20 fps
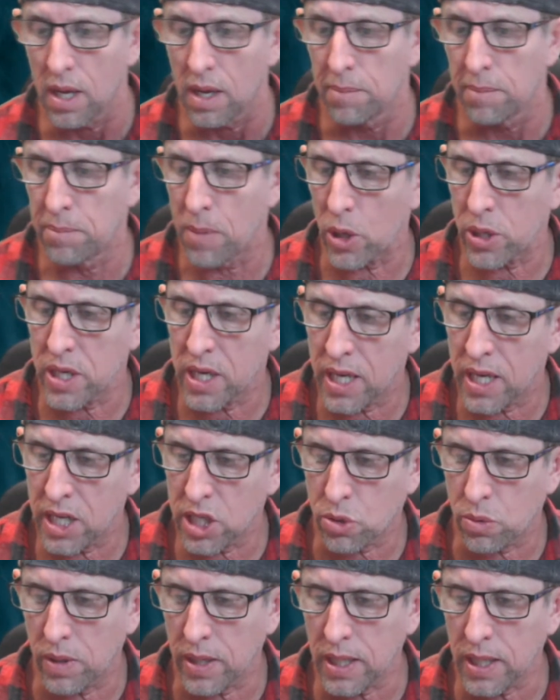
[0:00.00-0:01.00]
Modern
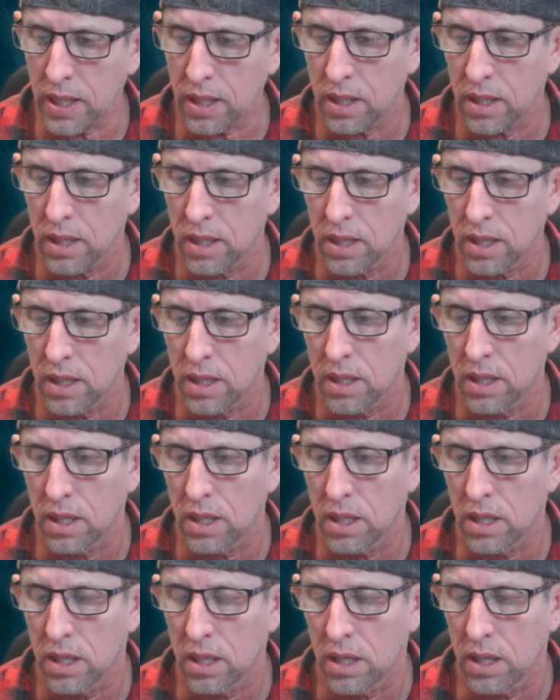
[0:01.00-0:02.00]
history...
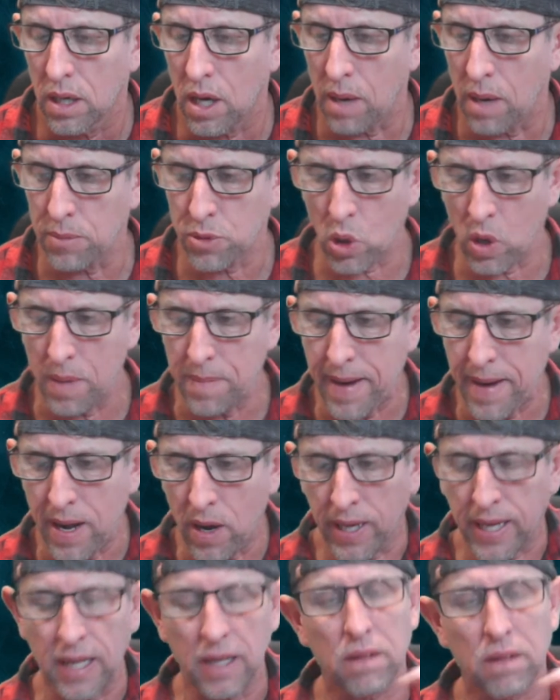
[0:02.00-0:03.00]
I'm sorry, mate,
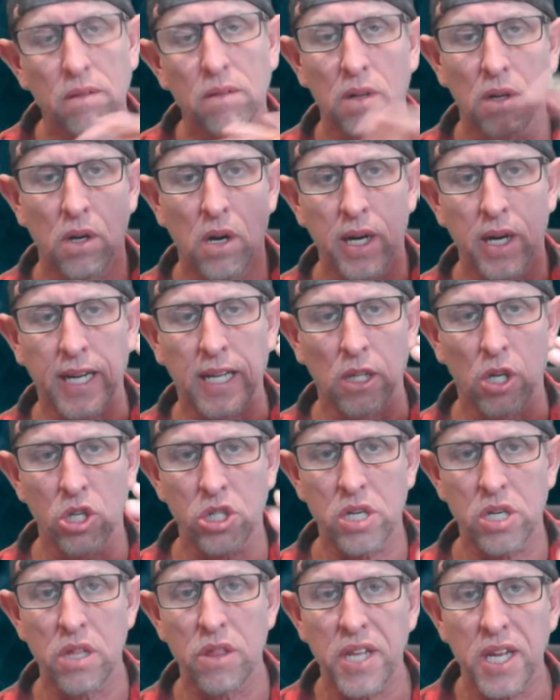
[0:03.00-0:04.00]
I get
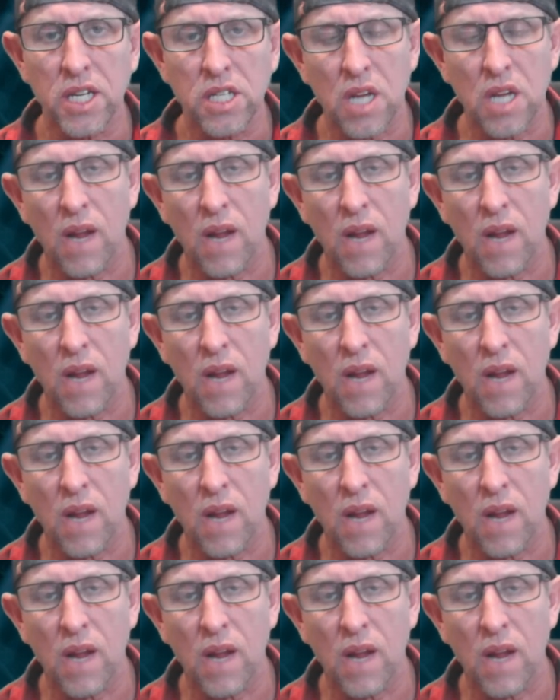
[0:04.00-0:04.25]
lost in things.